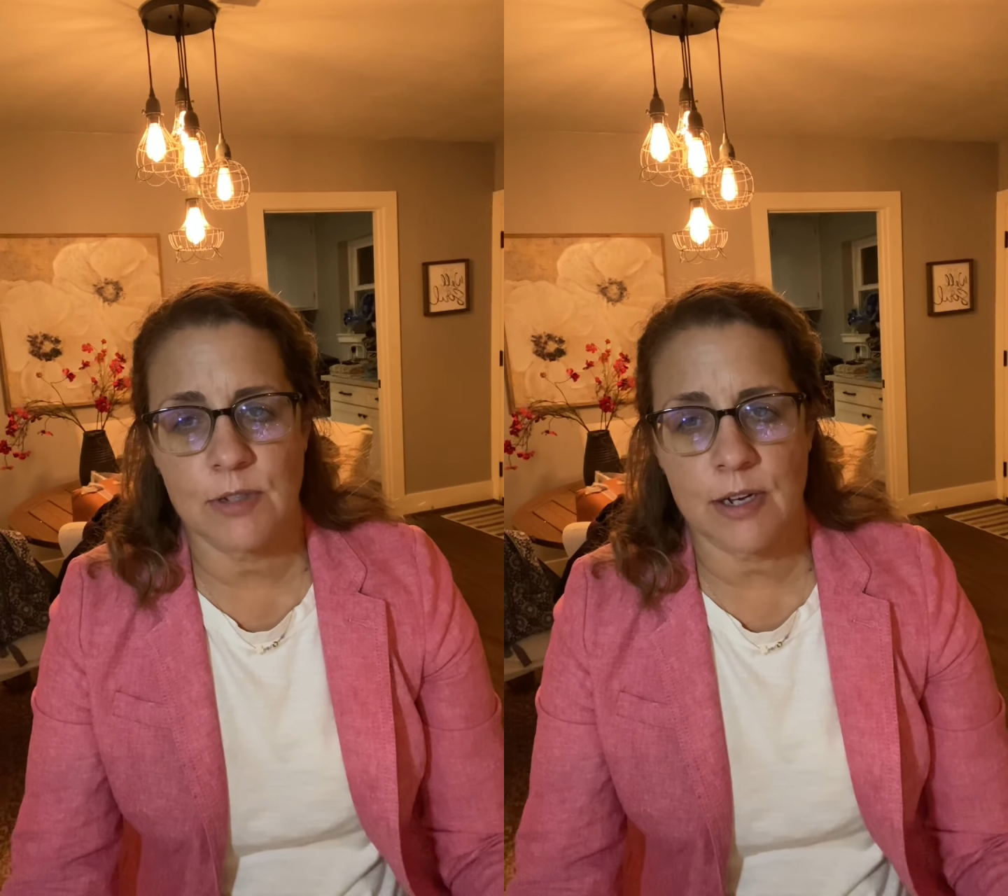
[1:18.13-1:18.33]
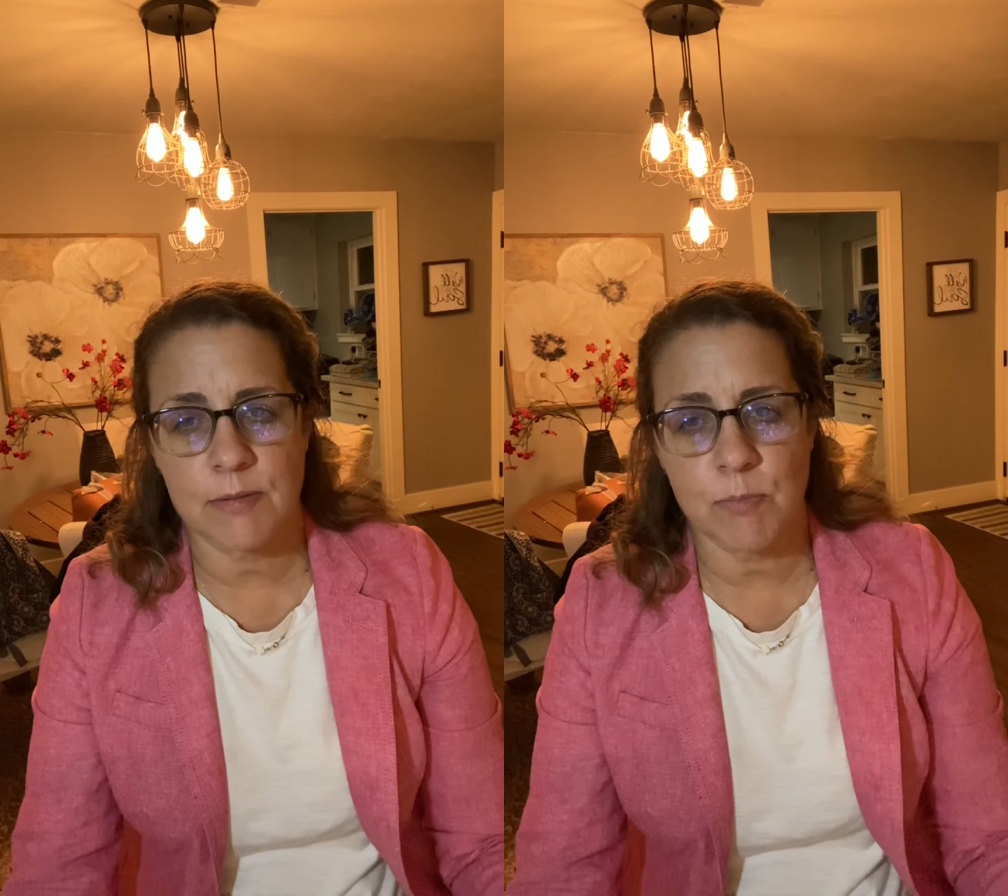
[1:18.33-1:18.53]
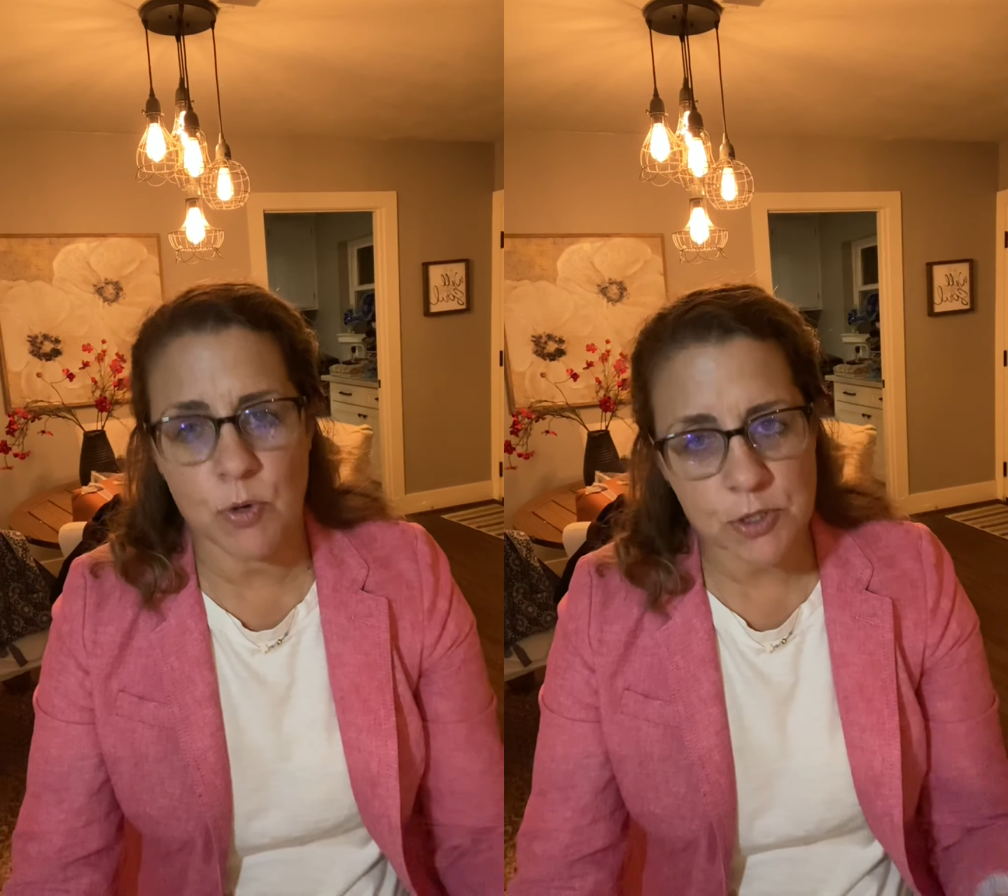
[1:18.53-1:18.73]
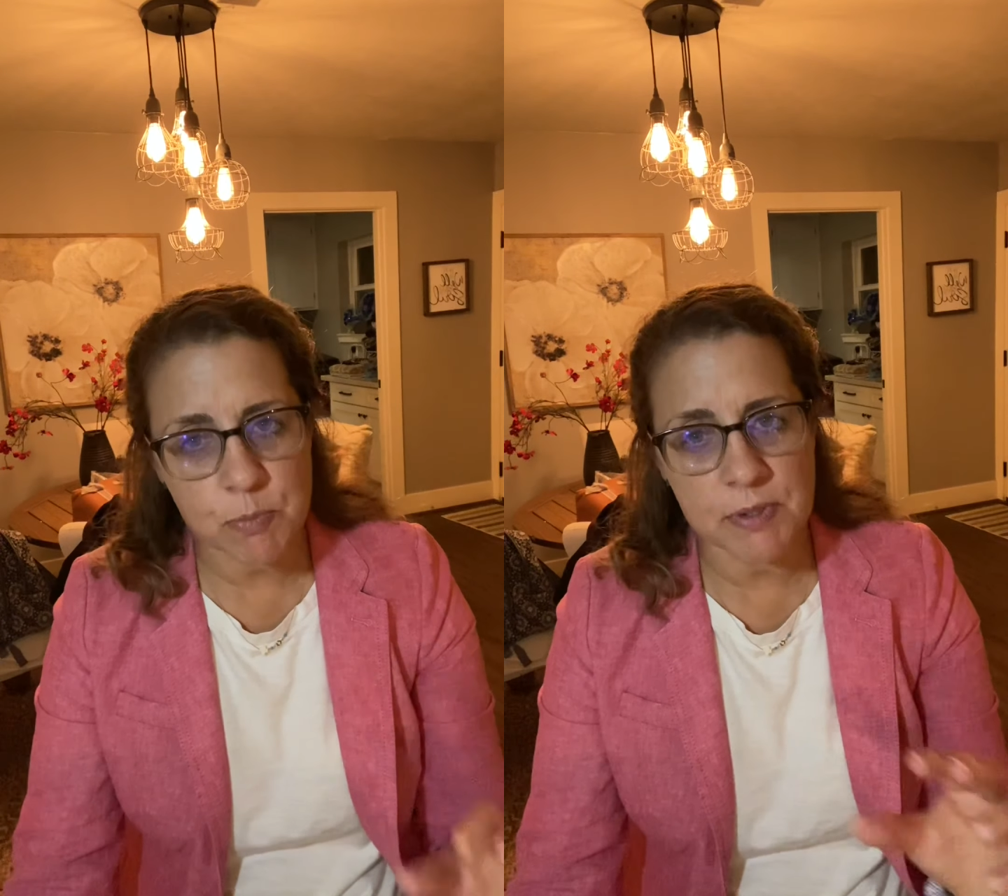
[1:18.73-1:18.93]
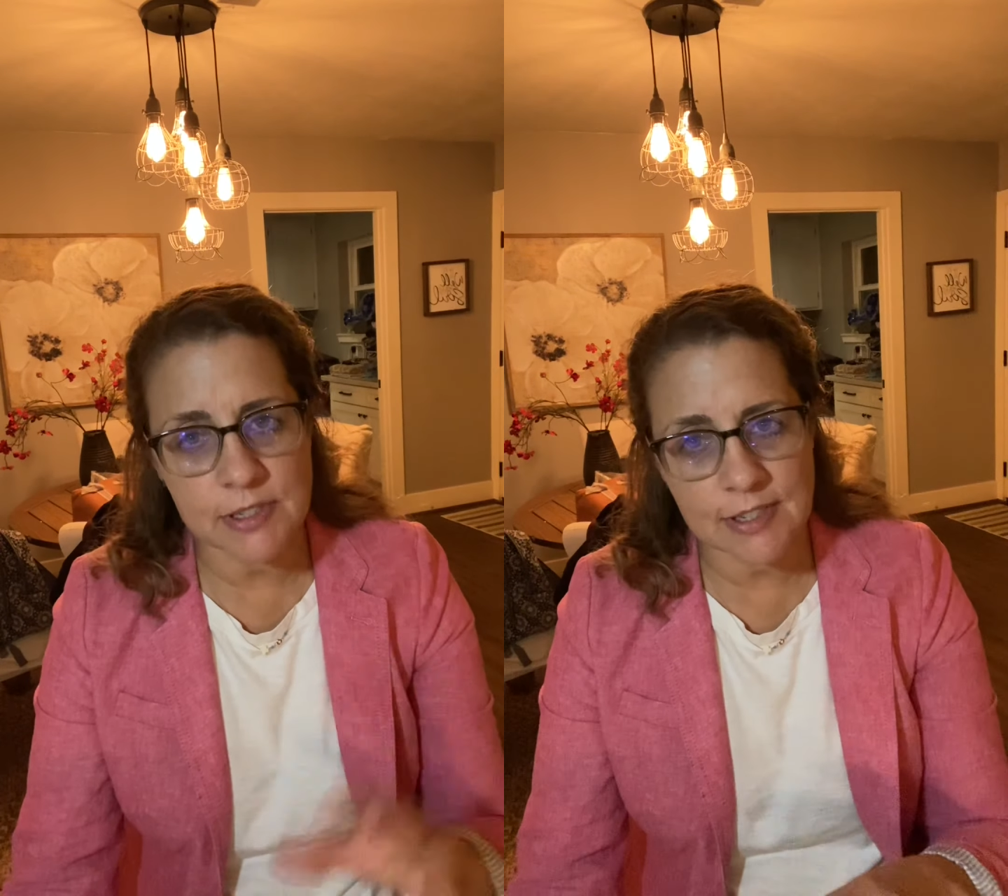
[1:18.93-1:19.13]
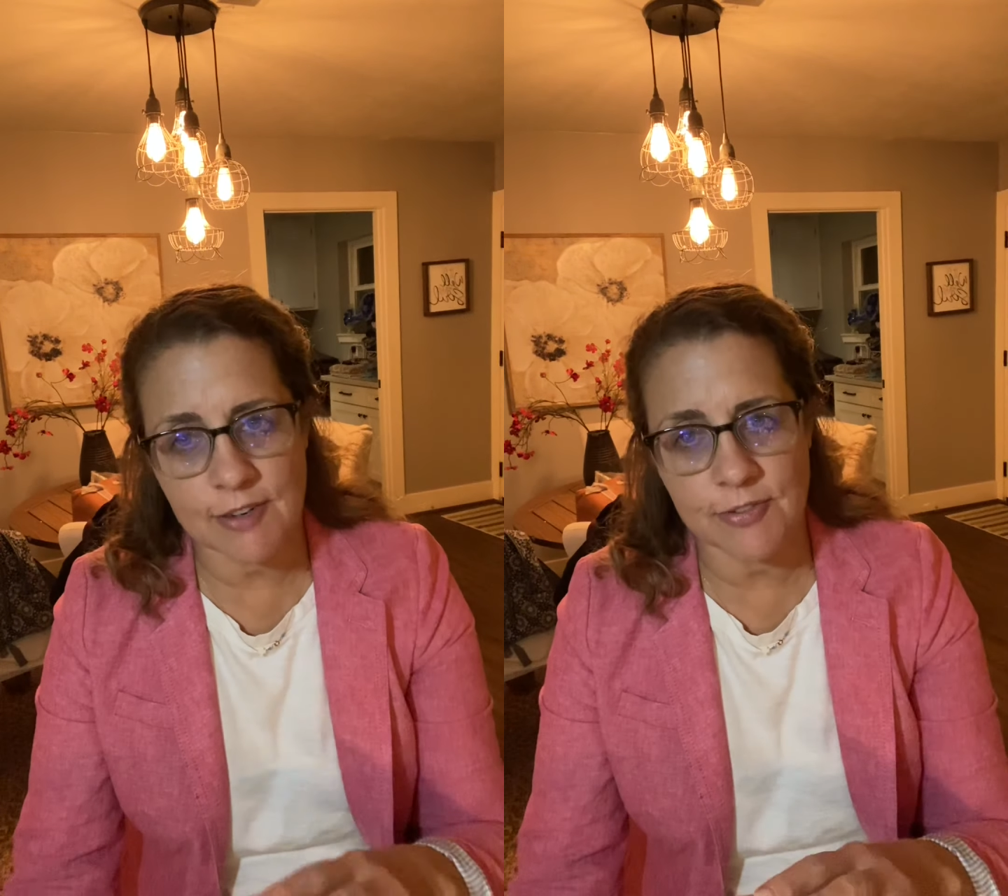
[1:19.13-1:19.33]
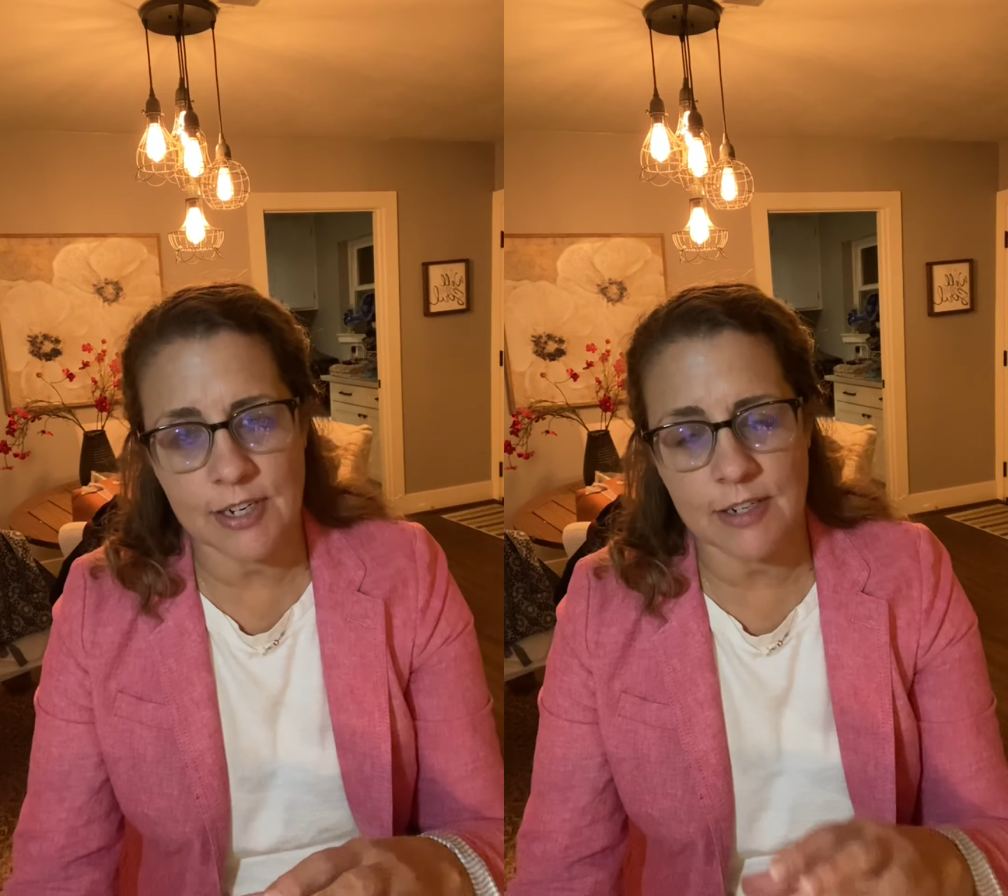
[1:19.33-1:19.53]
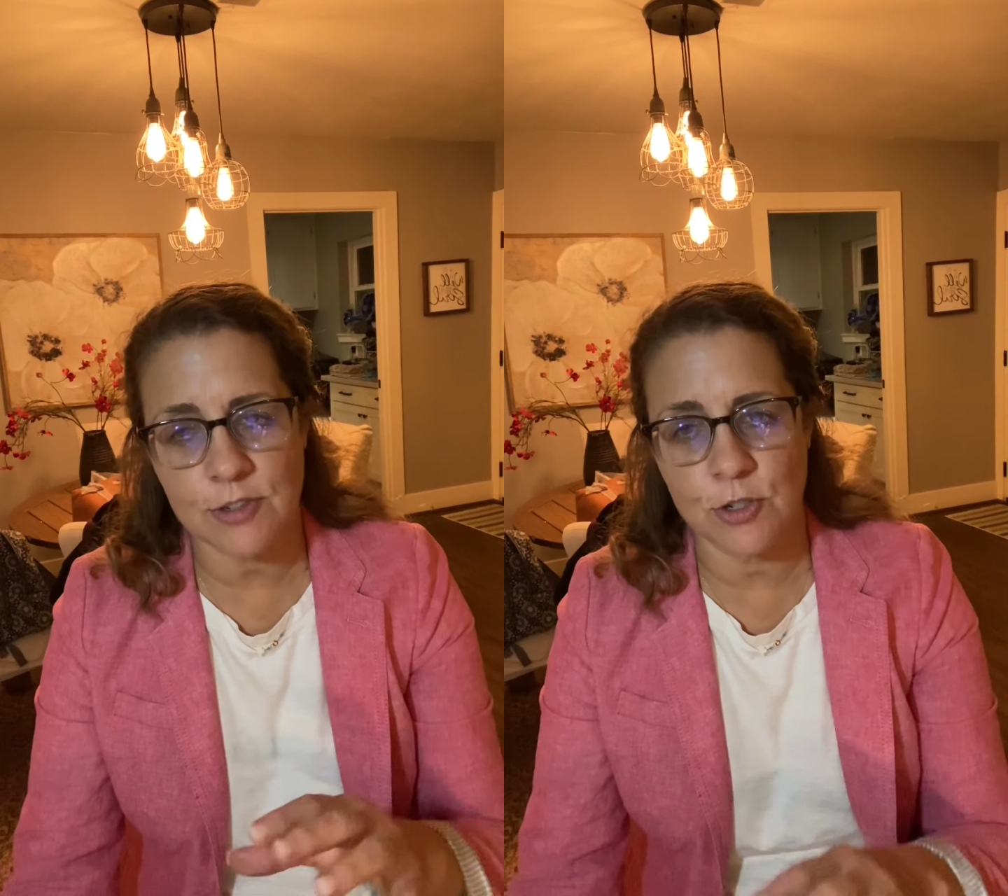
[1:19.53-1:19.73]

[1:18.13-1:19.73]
more specific